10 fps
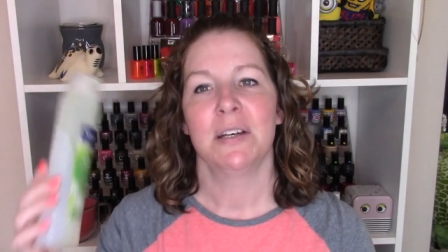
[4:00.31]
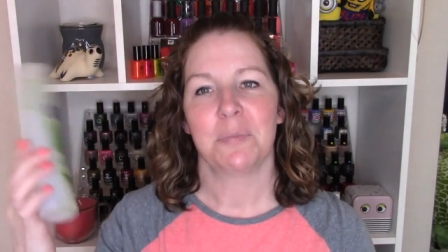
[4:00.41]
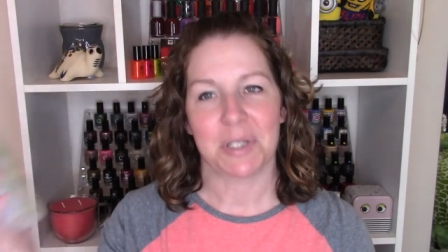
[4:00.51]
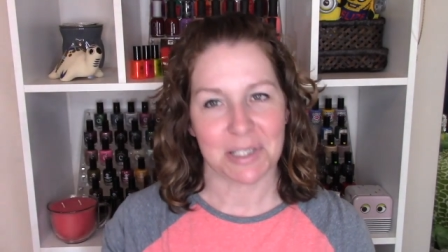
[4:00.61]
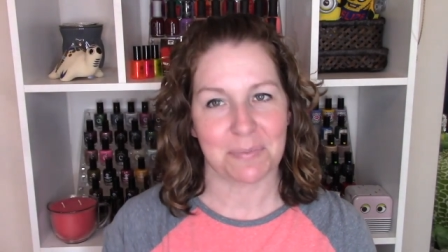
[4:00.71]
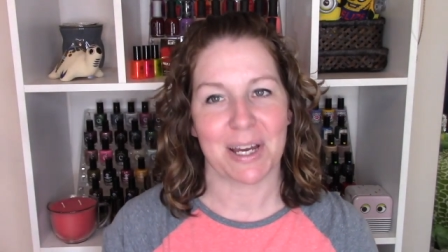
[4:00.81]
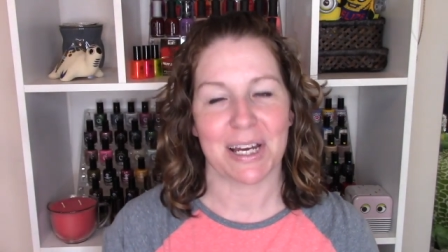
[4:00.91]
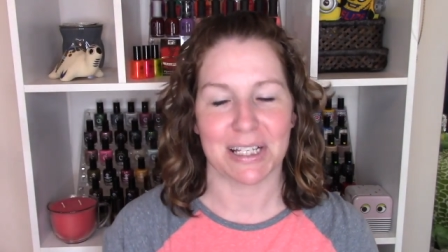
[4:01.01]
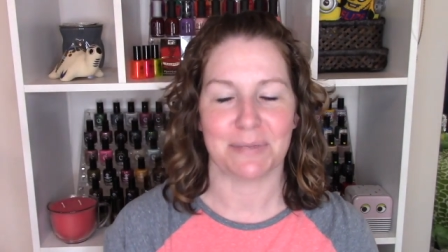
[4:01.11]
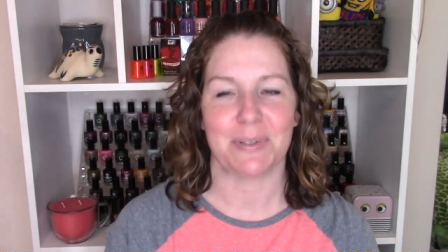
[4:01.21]
because my
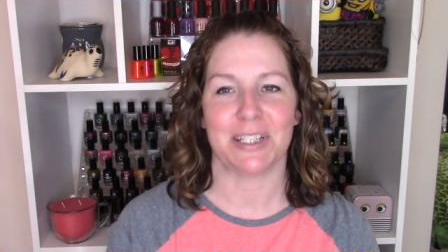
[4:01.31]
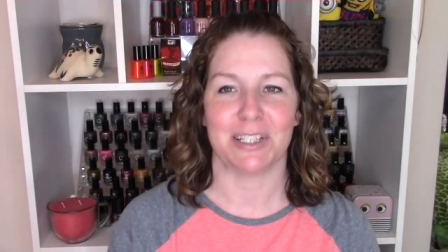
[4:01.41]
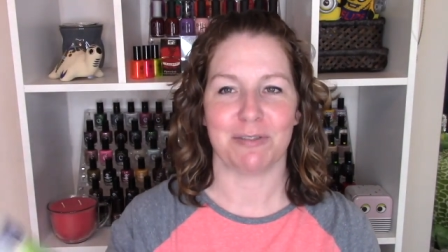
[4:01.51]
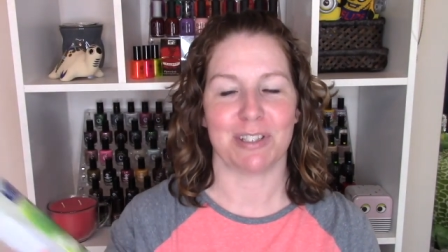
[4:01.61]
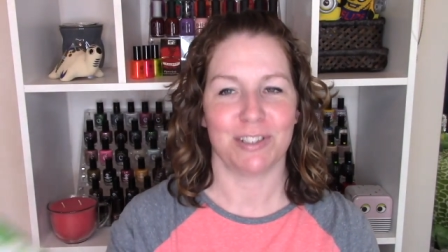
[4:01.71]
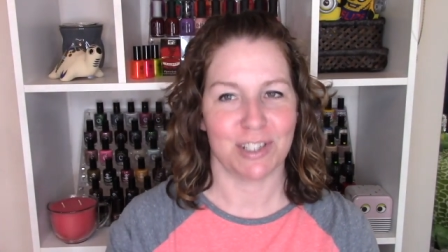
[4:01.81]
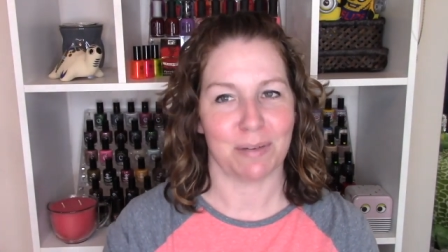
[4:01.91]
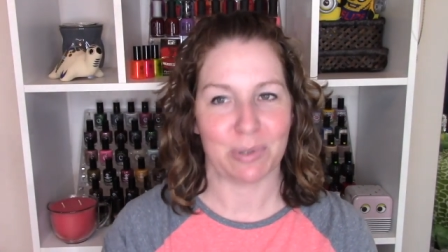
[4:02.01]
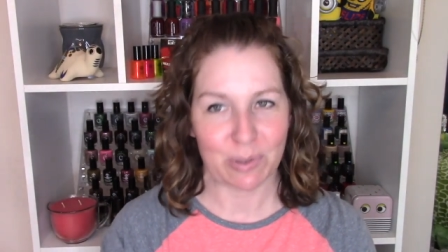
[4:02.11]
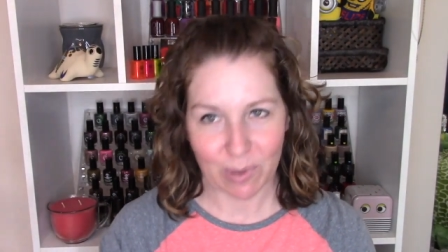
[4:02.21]
husband uses
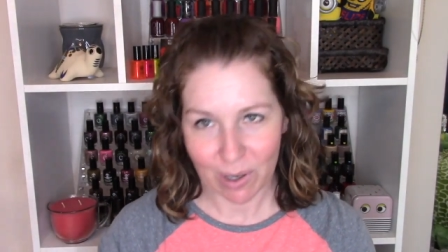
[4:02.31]
shampoo